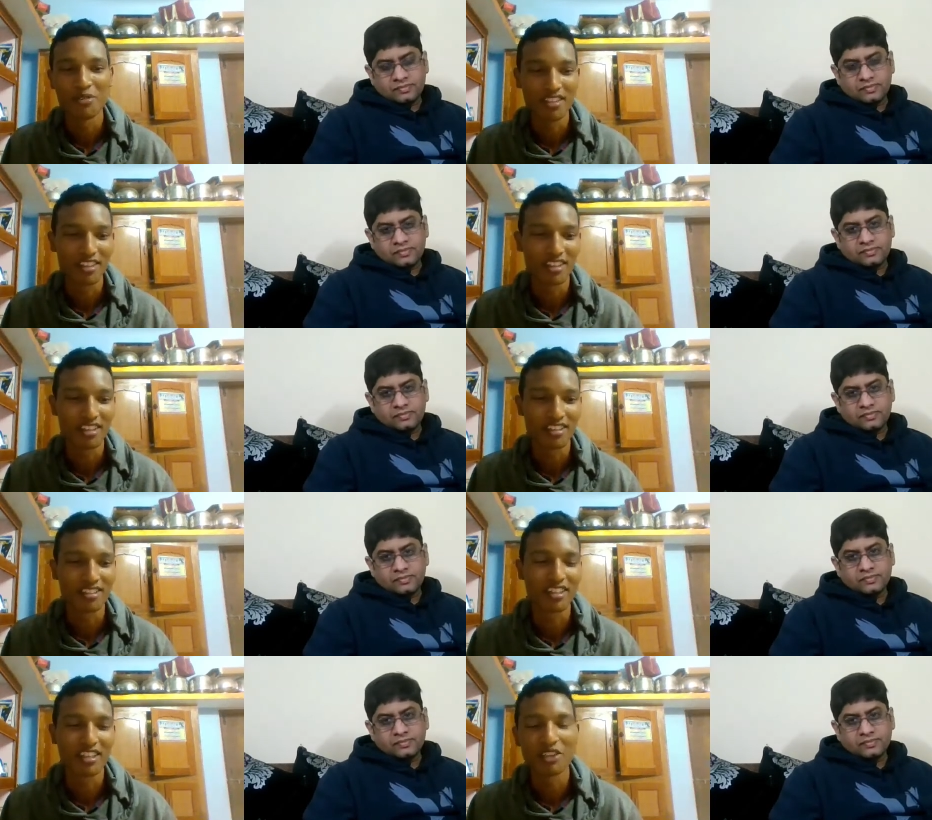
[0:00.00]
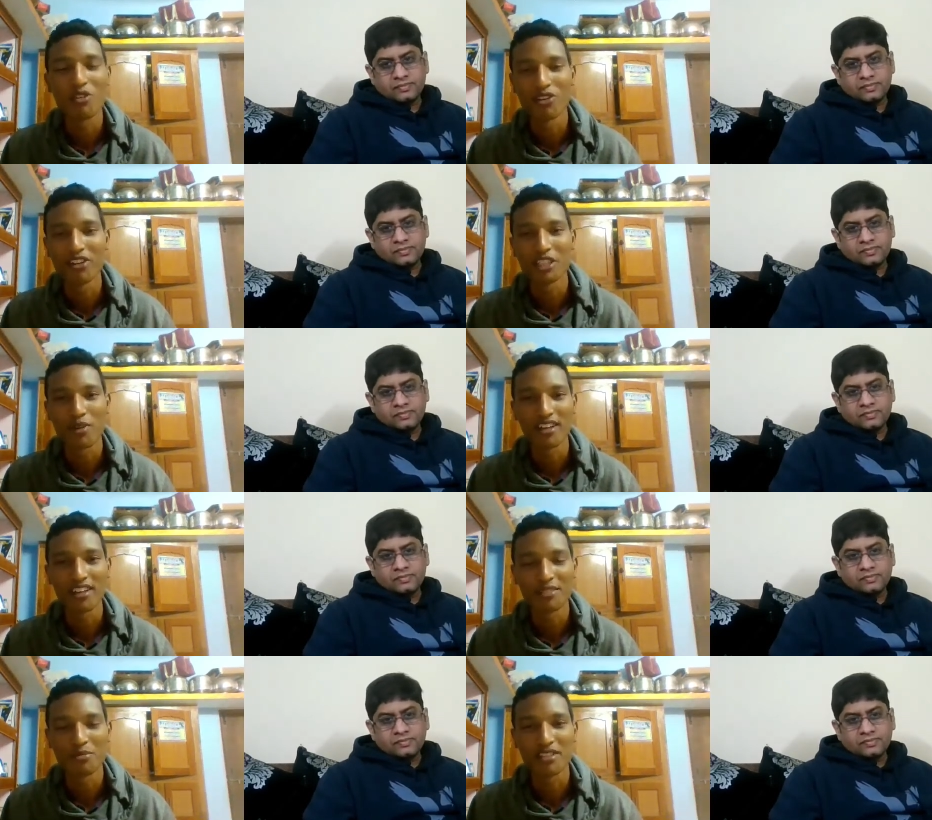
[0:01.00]
Speaker 1: It uh, it want to
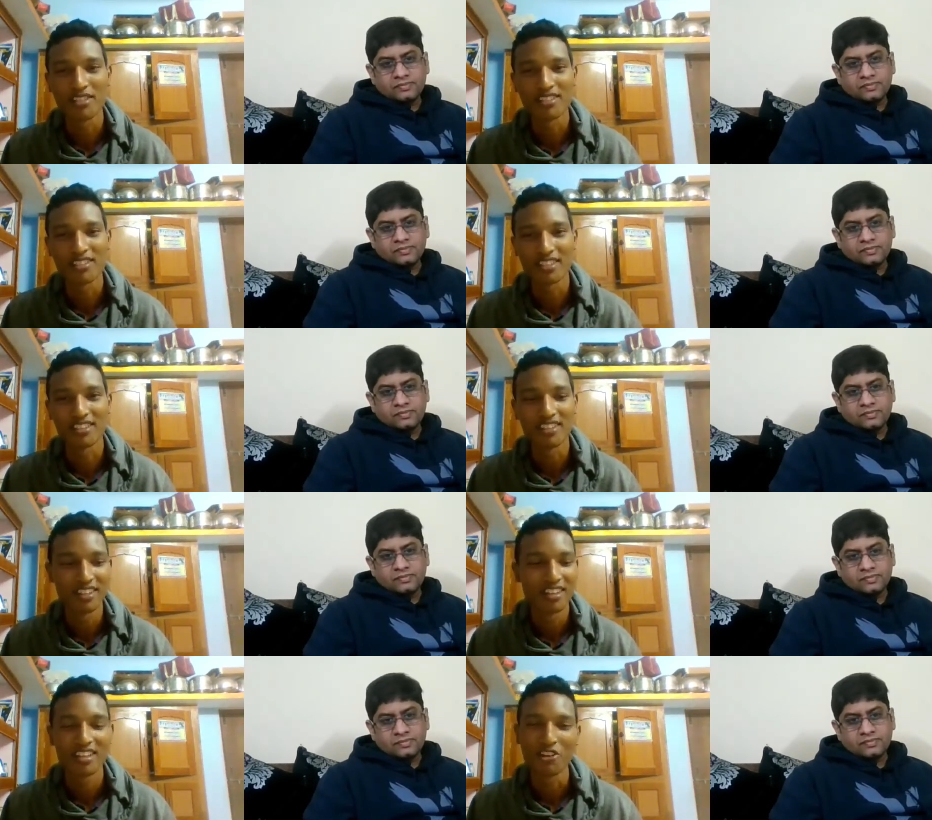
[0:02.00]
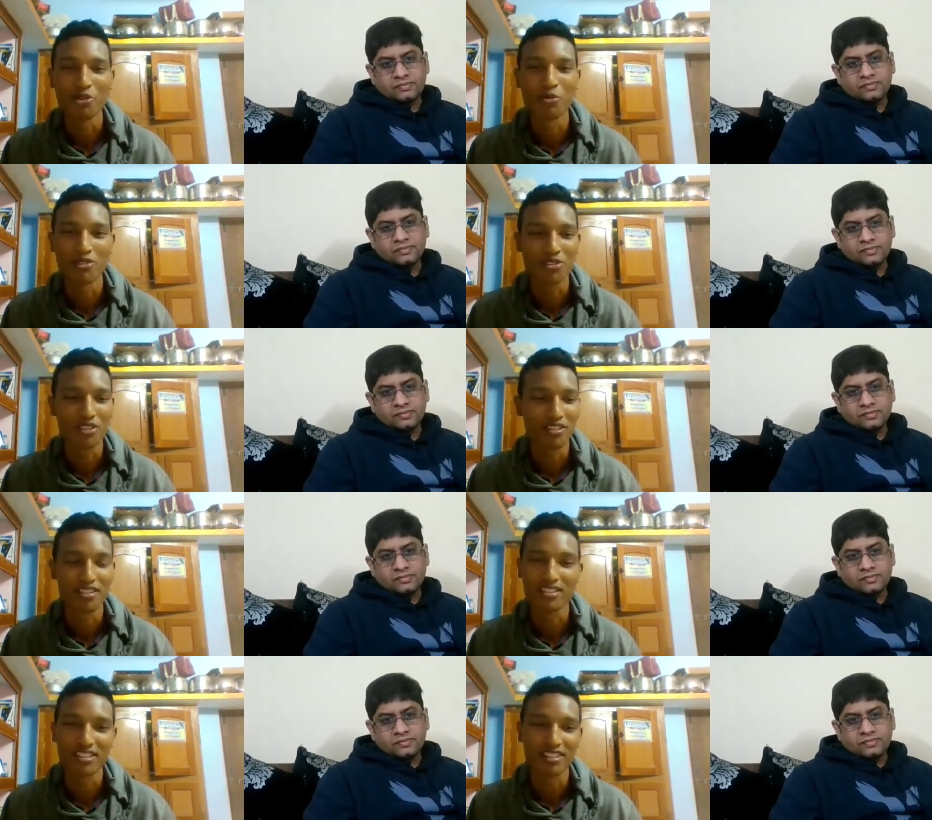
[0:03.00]
expand its business in renewable source of
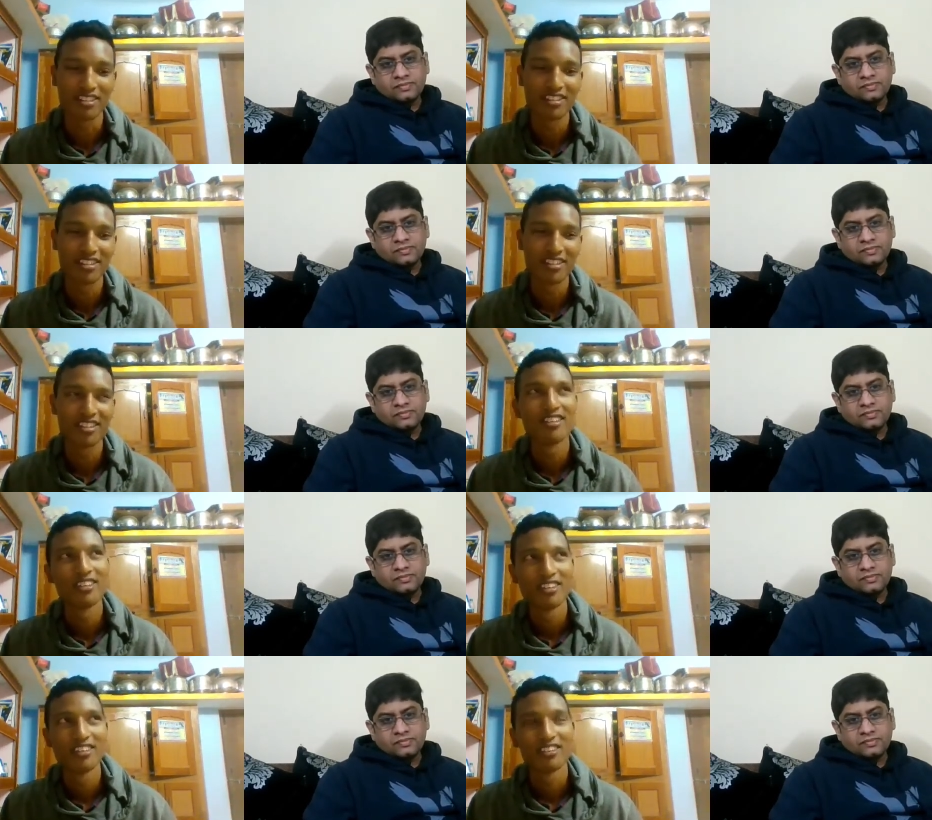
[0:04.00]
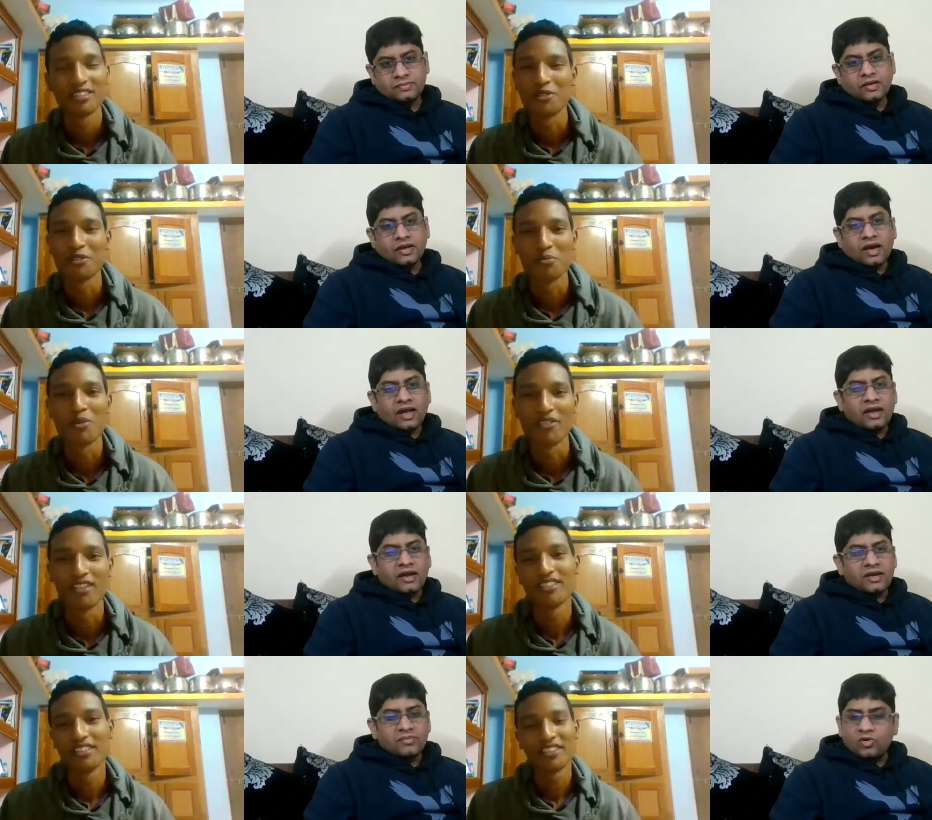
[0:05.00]
energy.
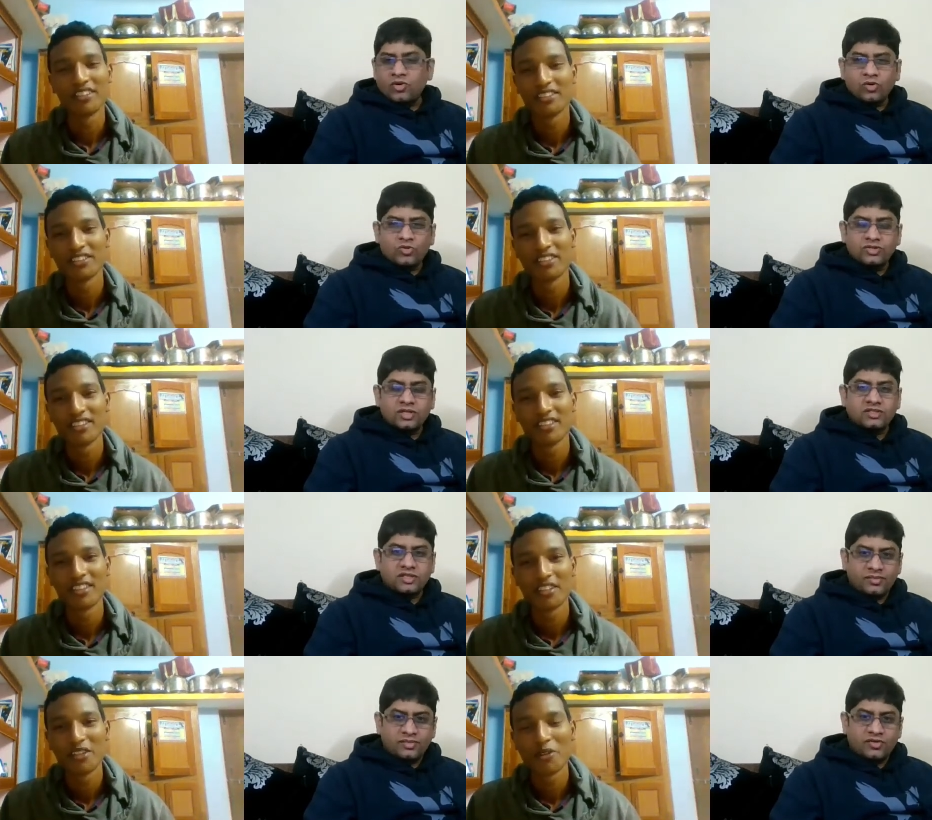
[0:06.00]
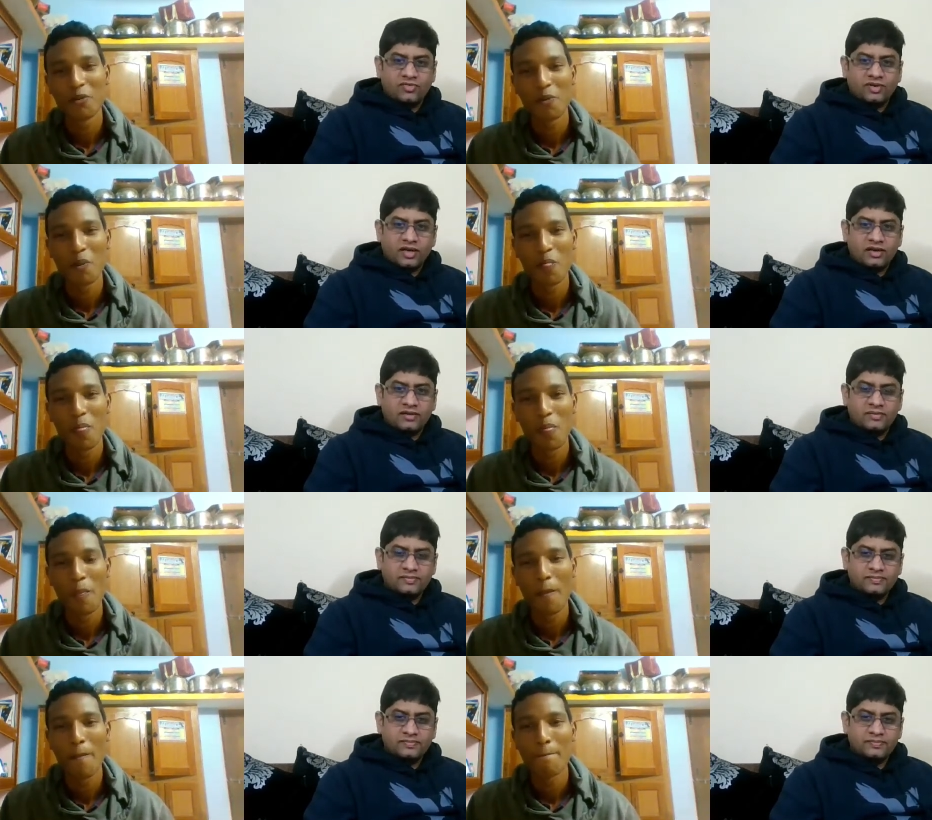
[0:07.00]
Speaker 2: Any more? Who is the C M D of GAIL?
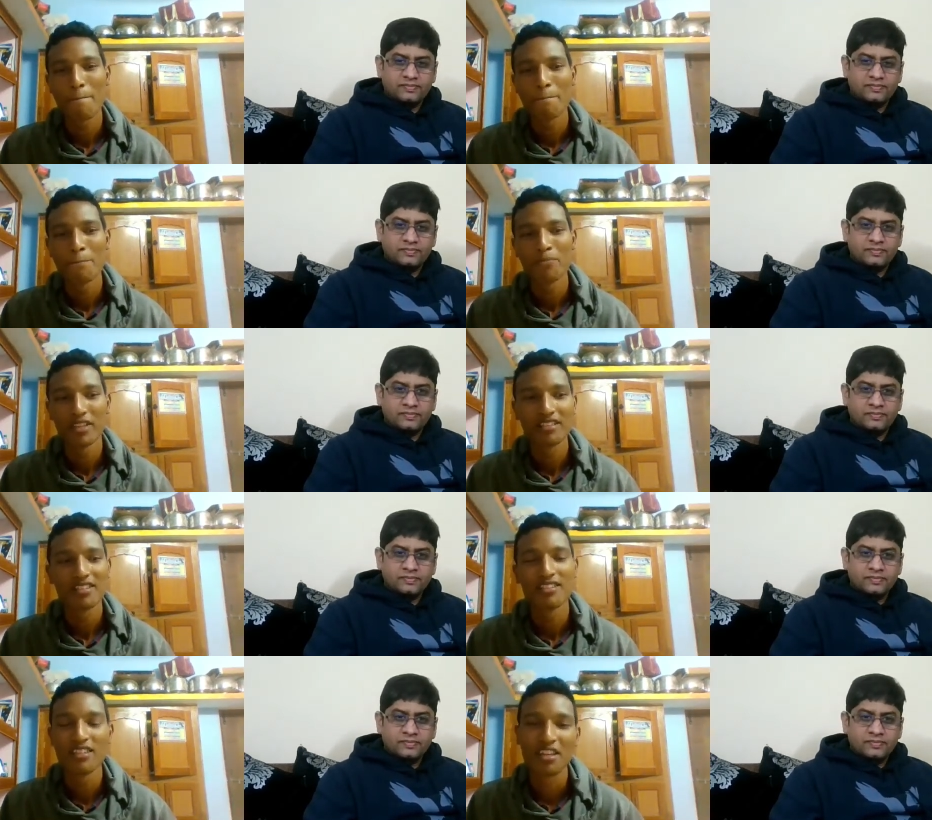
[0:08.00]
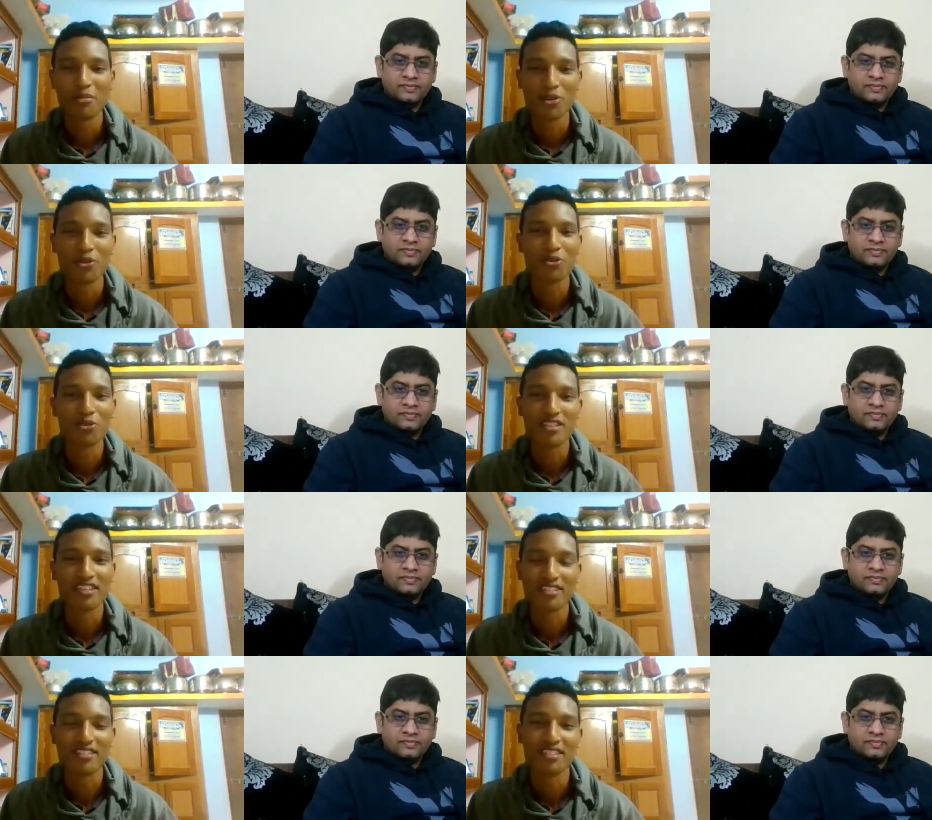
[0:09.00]
Speaker 1: Yes, sir. C. Manoj Jain,
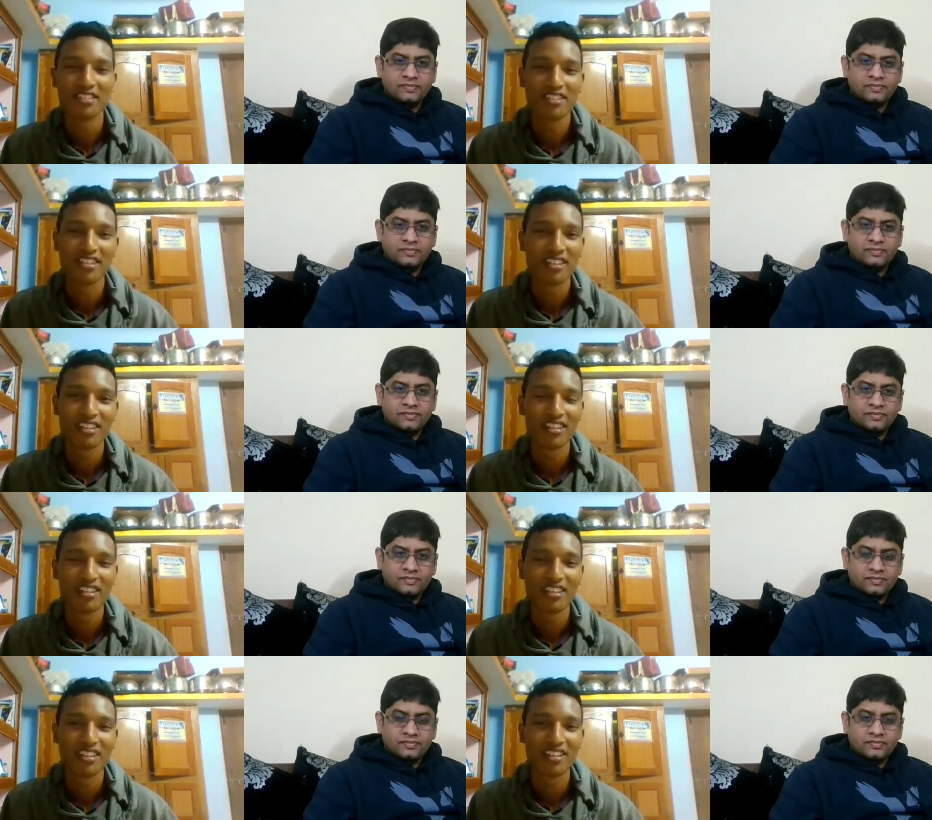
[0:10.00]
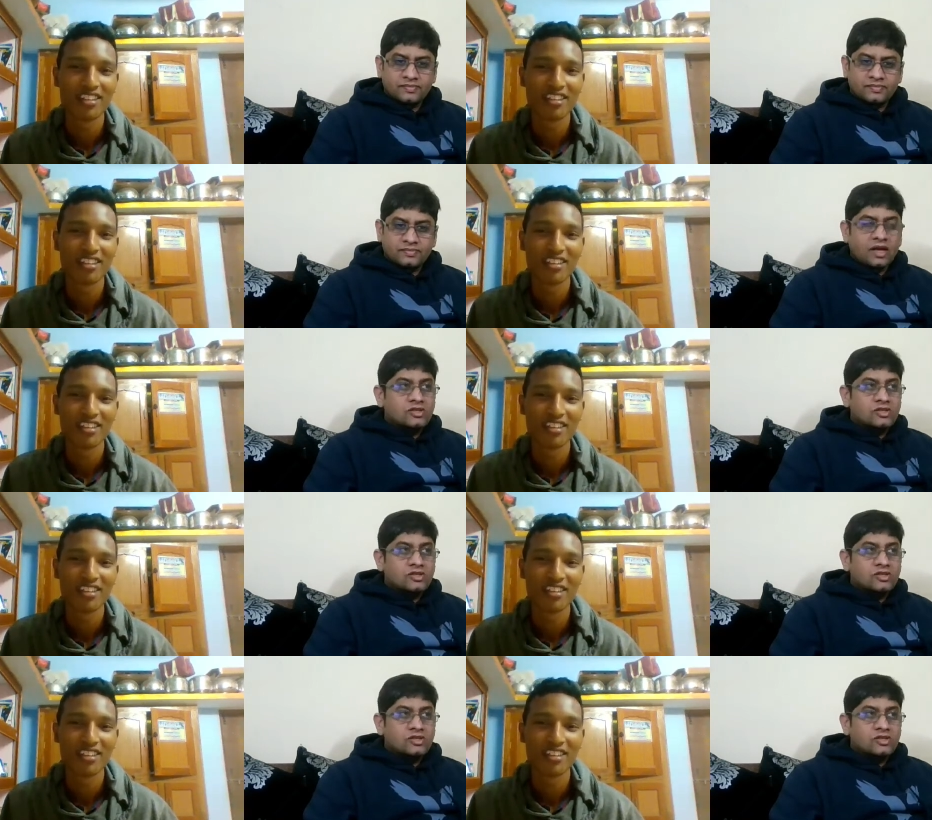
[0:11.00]
sir. Mm.